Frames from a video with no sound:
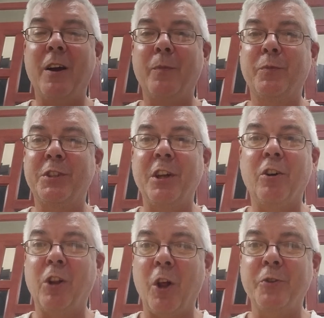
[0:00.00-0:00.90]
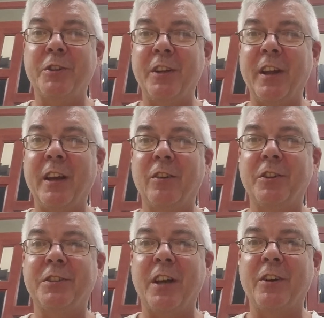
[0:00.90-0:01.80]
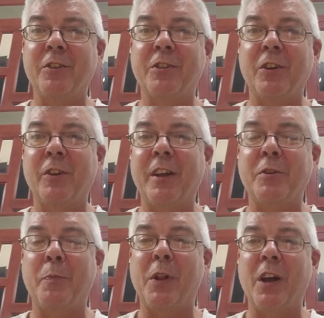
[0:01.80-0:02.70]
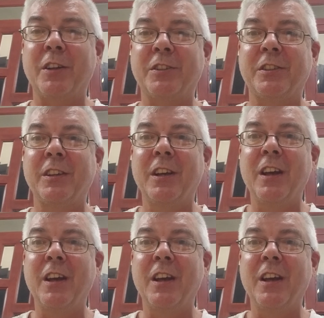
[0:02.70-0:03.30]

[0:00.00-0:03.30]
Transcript: Still close to the English Center, so that's a plus.